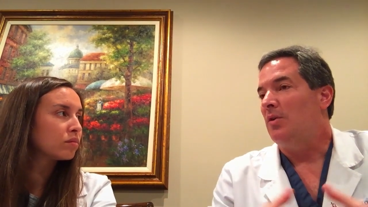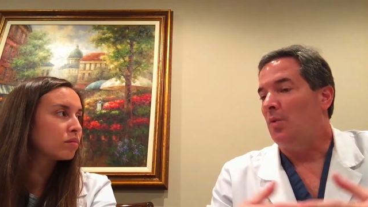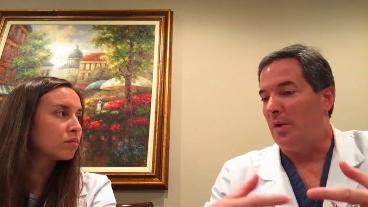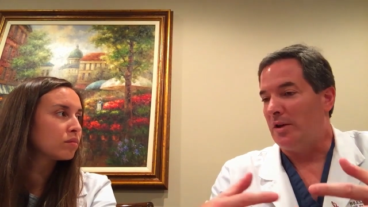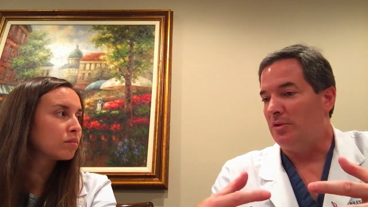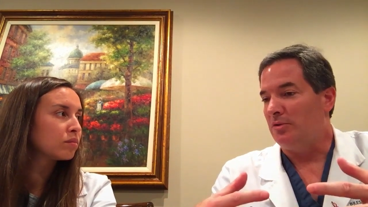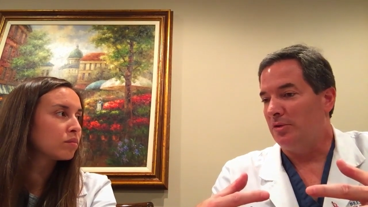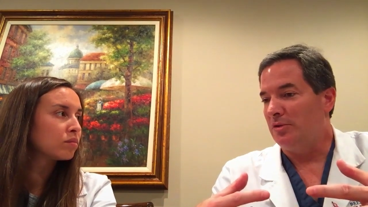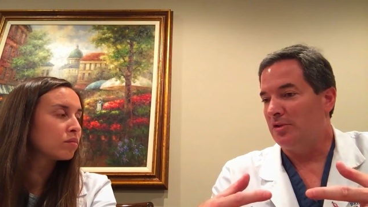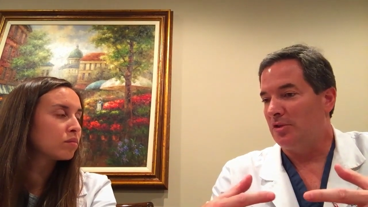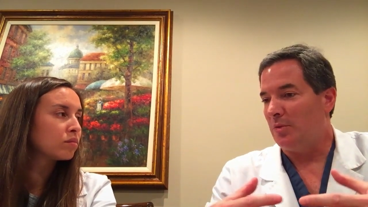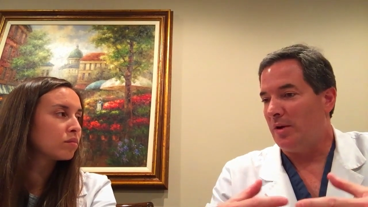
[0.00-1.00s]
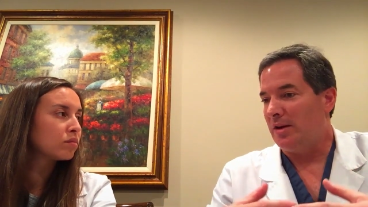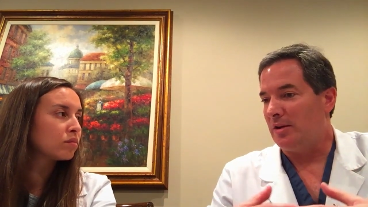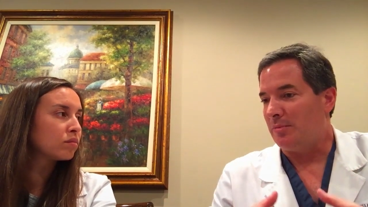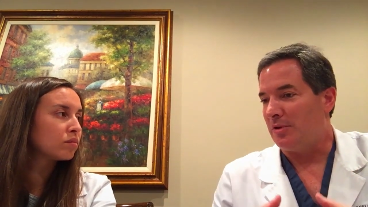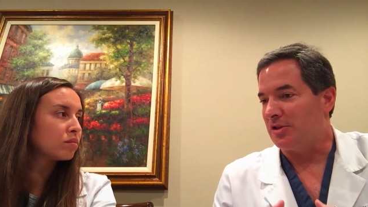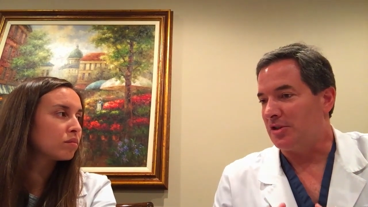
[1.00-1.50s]
Speaker 1: When you lose the weight,
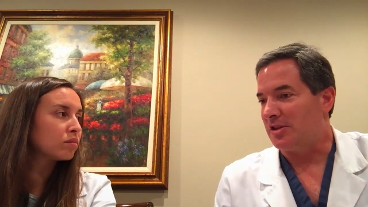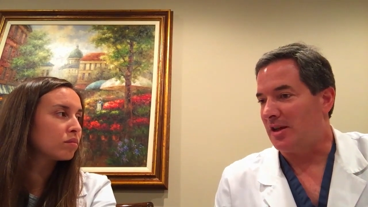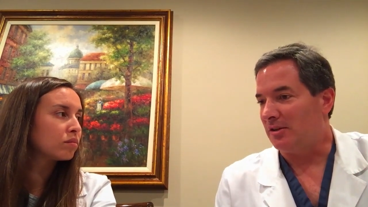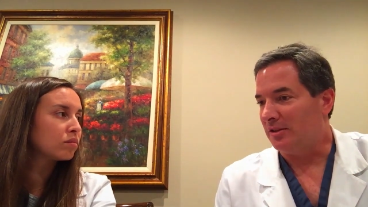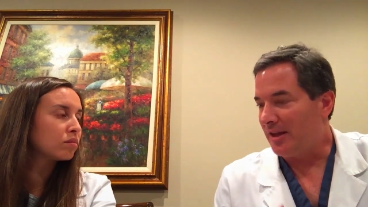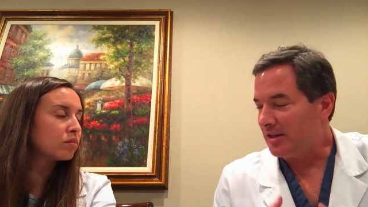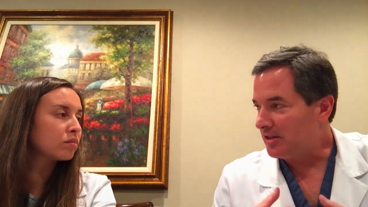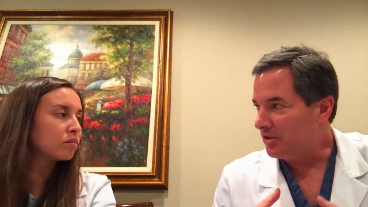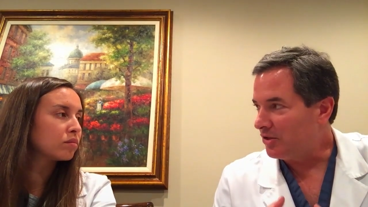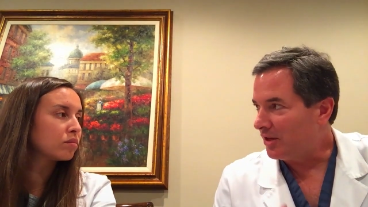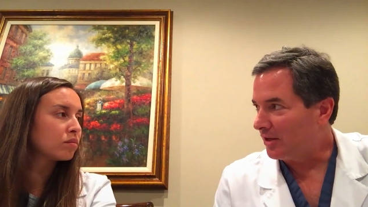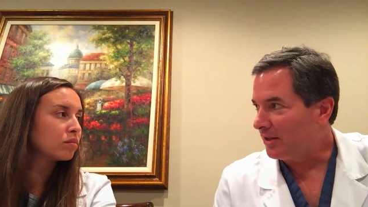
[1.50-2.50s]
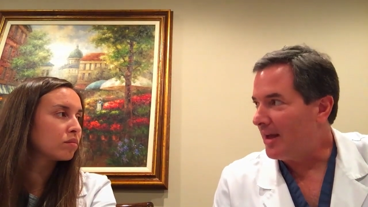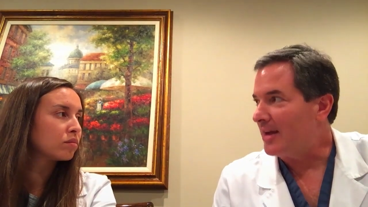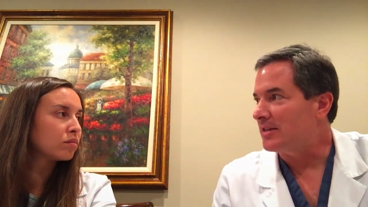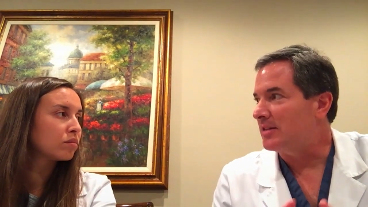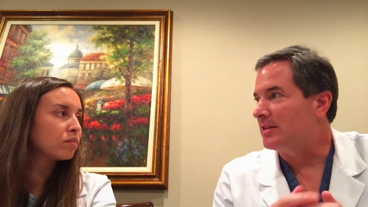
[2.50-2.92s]
it pushes out less and you get a laxity to